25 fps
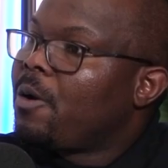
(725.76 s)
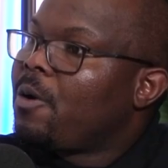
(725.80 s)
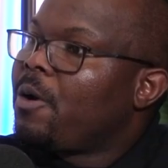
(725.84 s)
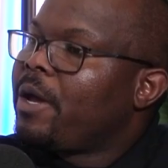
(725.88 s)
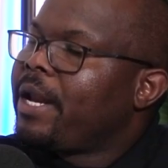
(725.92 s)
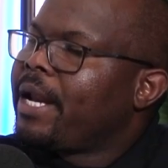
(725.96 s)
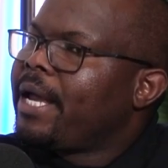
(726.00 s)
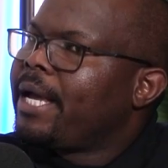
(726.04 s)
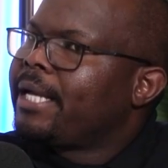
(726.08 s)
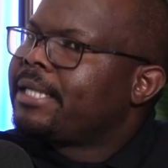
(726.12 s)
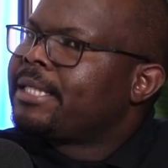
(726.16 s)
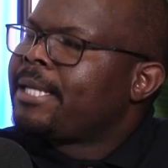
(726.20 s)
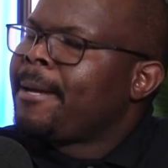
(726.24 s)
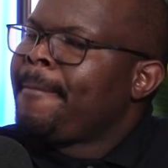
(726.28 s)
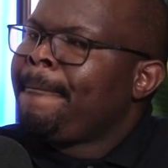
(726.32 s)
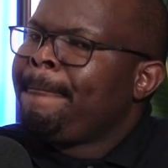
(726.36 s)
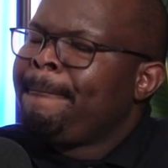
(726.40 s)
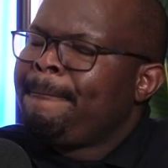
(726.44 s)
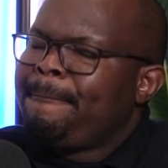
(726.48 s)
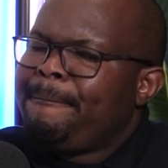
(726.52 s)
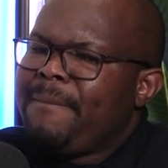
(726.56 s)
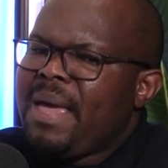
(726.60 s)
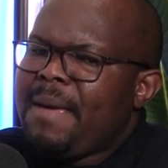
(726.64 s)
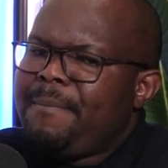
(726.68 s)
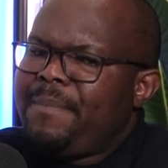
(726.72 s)
Correct.
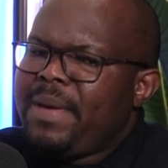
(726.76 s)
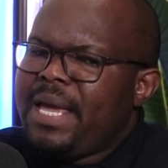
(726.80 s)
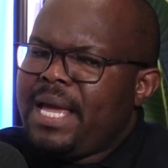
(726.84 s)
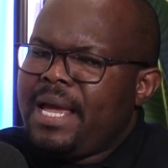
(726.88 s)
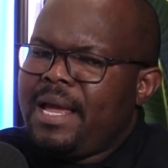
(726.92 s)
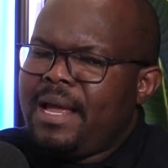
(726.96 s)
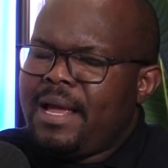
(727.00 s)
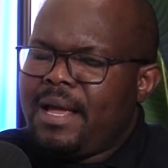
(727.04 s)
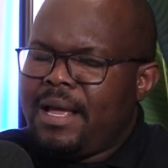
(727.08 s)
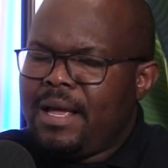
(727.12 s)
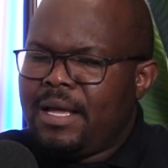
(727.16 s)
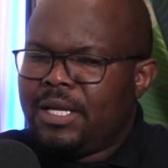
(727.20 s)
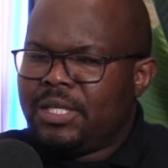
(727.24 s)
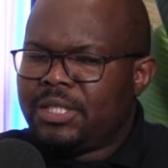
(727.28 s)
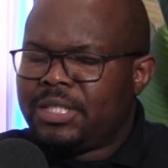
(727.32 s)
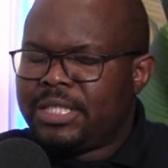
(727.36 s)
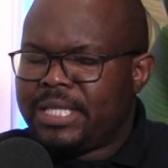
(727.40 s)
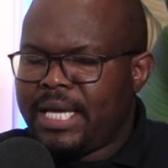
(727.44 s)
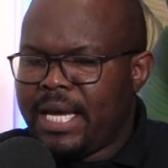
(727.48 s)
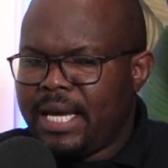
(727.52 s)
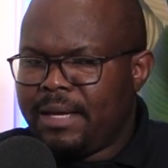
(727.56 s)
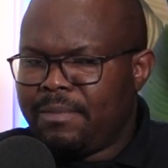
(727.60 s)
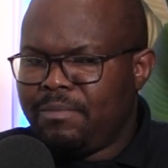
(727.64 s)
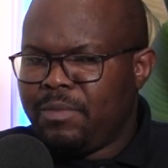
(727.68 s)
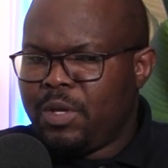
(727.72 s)
Maybe
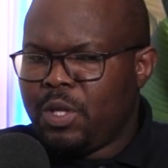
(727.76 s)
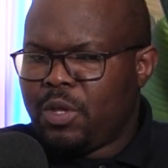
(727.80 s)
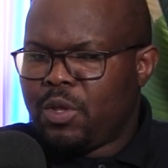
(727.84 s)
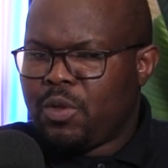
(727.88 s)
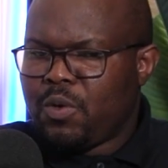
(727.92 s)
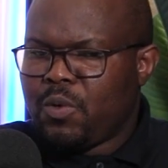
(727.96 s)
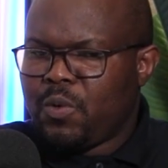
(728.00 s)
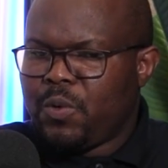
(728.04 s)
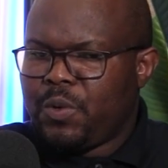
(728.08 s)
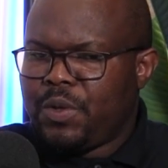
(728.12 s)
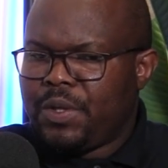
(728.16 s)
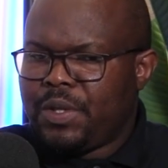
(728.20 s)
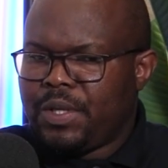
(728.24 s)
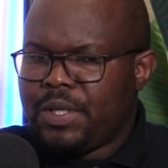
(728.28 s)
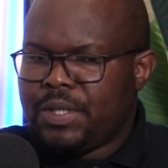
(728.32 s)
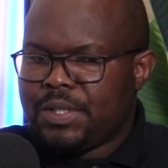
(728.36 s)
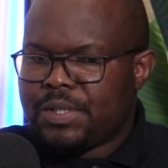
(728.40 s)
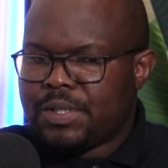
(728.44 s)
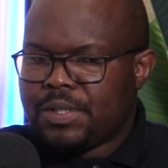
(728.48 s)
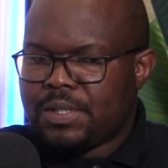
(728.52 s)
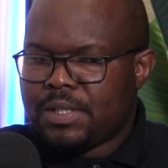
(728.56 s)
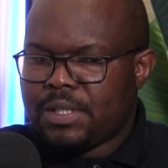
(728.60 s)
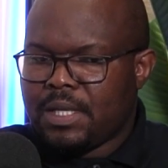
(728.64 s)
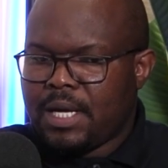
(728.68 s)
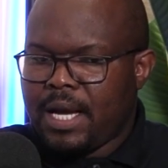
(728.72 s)
take me through
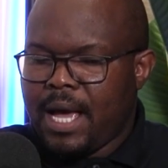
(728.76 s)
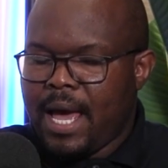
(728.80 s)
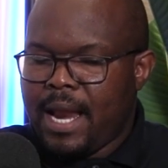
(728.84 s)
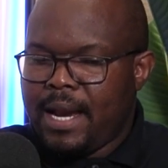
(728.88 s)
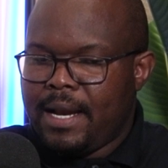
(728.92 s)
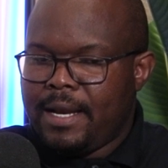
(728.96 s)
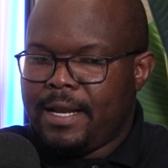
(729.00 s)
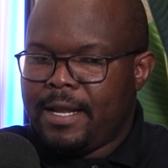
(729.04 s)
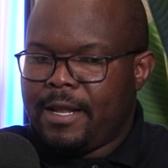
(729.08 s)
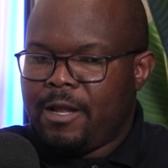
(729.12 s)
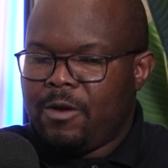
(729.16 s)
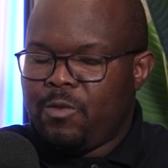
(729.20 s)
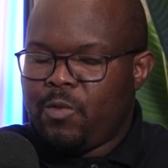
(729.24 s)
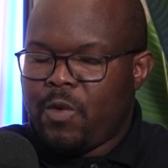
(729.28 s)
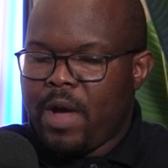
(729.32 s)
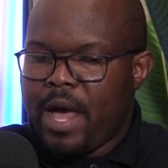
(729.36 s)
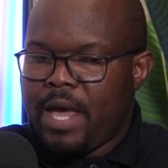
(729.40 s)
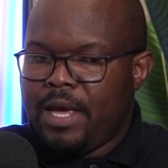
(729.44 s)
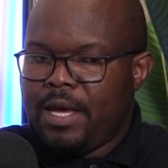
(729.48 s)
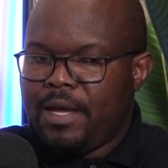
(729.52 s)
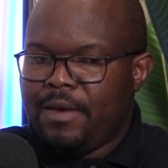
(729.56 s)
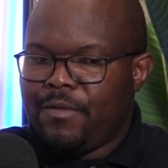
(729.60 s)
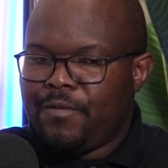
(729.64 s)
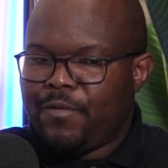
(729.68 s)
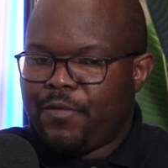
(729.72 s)
this. Currently, we're
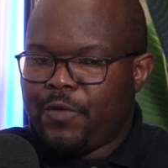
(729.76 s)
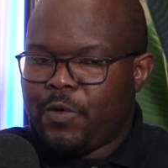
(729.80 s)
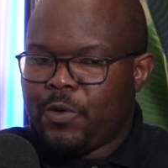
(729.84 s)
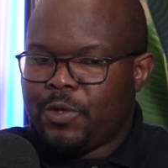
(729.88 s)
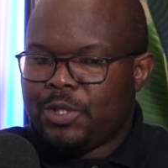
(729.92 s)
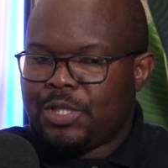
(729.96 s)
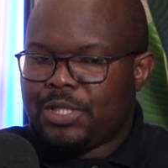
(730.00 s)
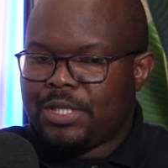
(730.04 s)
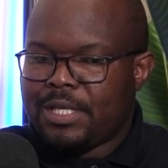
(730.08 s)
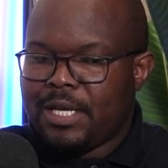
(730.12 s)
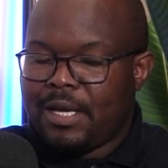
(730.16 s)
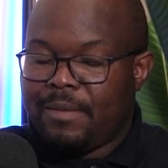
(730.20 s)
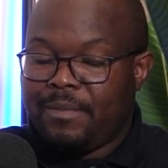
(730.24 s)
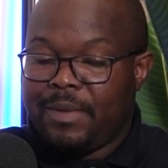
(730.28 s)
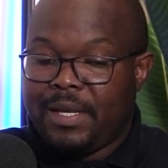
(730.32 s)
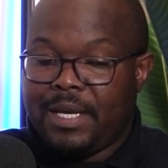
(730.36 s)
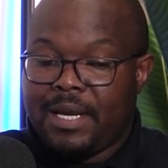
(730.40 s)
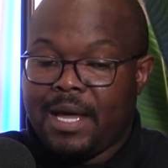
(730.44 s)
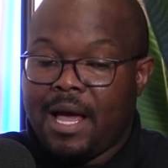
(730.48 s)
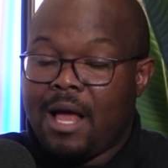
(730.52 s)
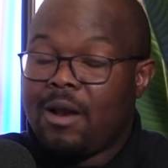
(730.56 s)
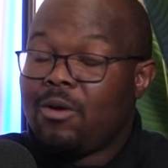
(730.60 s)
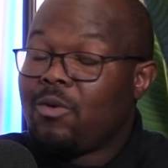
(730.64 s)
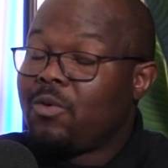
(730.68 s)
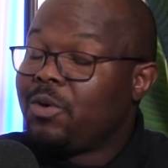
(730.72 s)
invoicing. I mean,
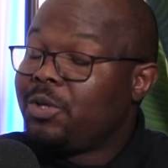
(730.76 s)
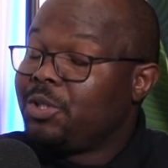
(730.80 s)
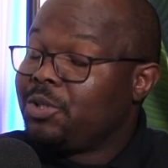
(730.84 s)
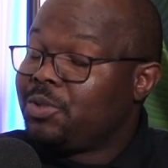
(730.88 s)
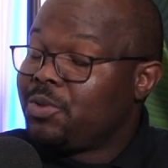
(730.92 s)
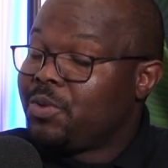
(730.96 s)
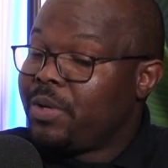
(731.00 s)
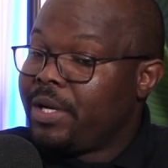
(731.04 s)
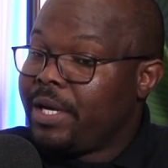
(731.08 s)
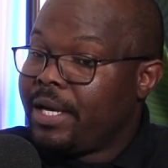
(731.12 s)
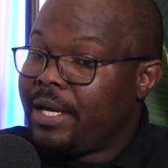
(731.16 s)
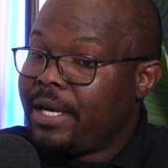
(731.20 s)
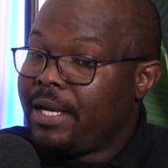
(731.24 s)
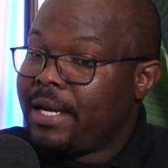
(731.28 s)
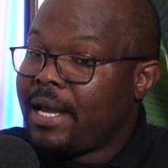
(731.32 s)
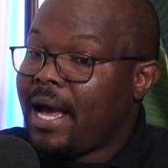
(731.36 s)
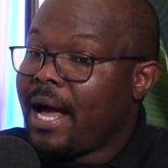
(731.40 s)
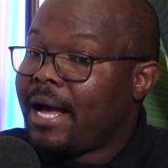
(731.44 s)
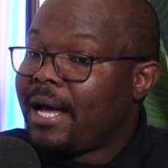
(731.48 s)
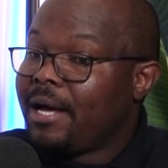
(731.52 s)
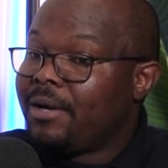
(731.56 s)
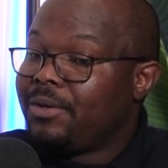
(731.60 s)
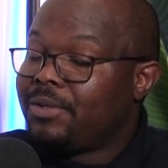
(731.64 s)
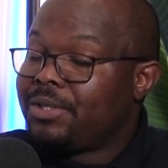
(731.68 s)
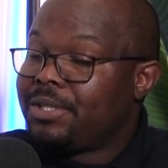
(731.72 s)
I'll go into an
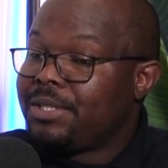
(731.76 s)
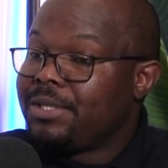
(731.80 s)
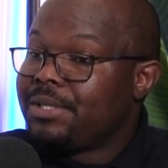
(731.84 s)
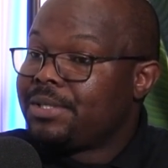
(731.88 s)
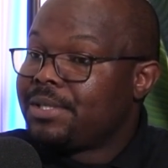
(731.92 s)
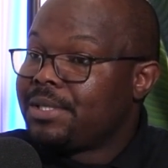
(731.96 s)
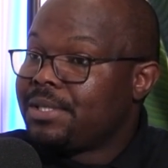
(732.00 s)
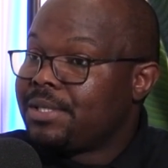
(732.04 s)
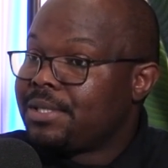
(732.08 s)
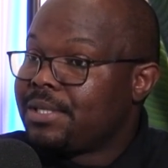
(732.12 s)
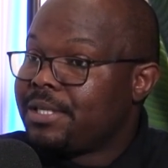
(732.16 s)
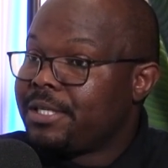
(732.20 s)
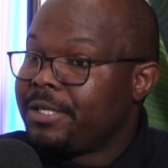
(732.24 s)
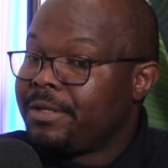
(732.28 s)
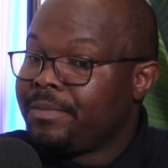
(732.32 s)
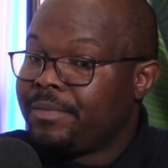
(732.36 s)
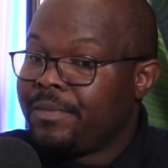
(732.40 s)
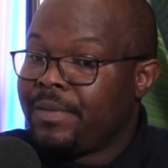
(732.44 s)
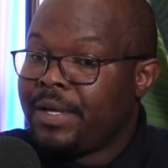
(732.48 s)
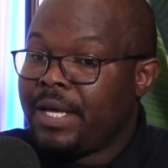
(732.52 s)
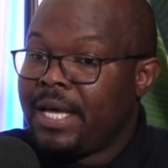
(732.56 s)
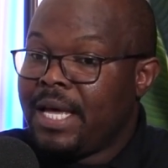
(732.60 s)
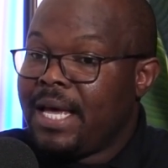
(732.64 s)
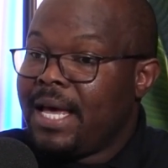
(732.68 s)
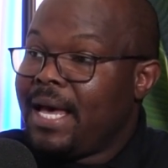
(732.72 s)
accounting system
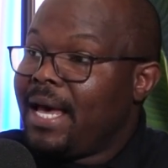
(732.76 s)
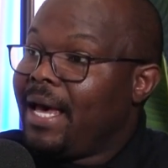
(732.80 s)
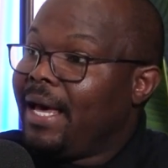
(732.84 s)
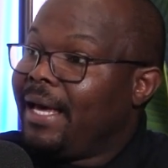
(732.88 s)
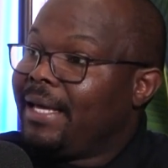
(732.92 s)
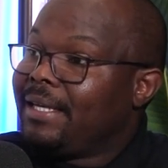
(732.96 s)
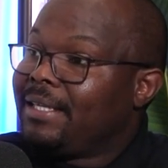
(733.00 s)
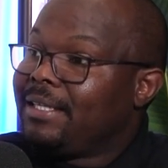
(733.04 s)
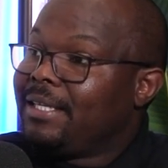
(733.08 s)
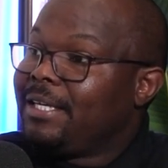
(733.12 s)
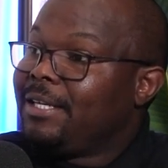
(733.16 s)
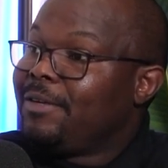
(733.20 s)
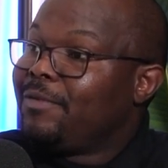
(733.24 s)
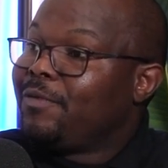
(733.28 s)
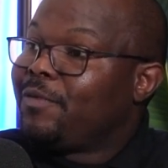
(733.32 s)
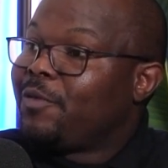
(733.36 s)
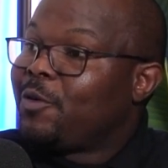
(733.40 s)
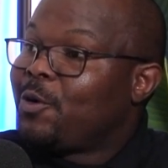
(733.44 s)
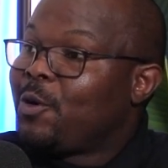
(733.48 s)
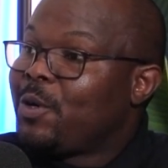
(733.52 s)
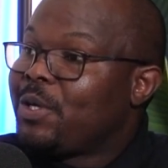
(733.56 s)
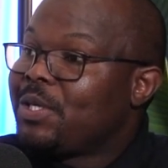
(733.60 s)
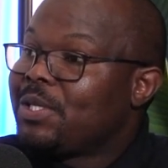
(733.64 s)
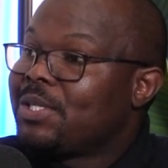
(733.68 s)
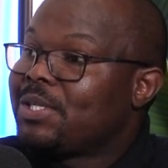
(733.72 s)
and
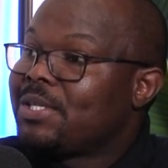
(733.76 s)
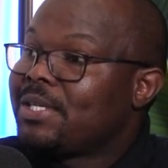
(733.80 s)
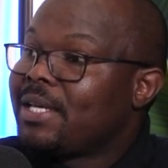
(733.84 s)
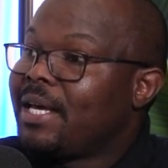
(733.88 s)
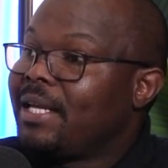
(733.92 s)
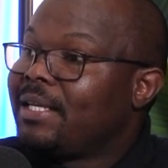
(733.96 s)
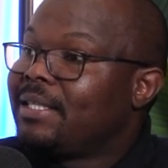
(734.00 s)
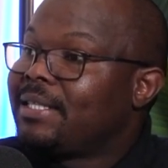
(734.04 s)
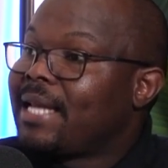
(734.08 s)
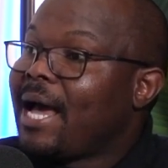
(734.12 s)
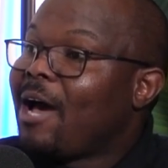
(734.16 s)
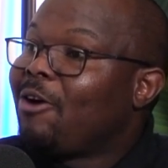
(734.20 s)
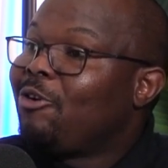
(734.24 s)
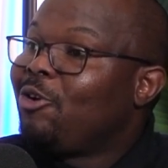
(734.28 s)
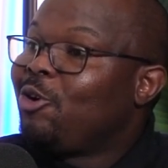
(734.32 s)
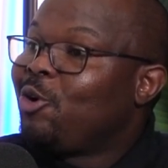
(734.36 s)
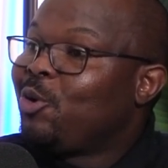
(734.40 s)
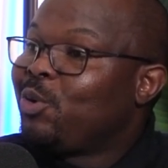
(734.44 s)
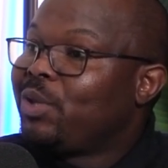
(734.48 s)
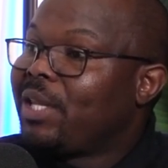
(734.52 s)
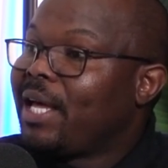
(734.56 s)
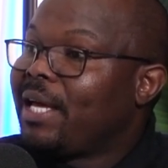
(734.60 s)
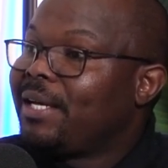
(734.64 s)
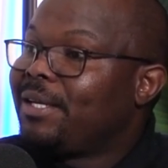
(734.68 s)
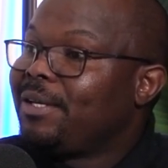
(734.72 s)
invoice and
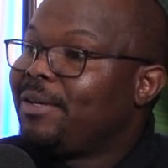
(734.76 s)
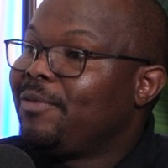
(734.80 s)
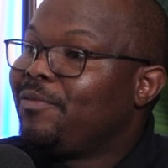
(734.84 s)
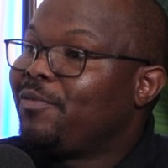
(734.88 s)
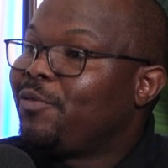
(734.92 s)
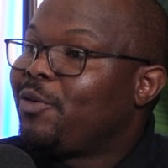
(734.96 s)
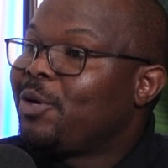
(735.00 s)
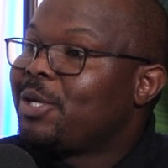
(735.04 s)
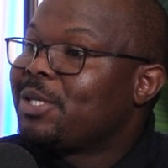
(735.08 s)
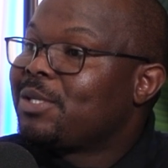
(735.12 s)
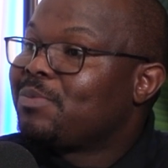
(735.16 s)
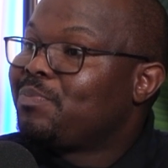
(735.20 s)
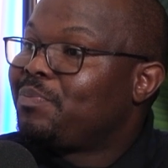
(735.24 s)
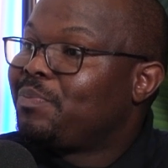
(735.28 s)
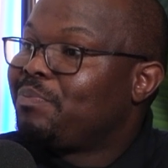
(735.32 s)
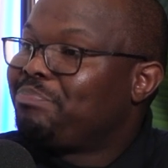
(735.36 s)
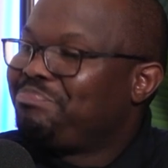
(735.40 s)
download that invoice.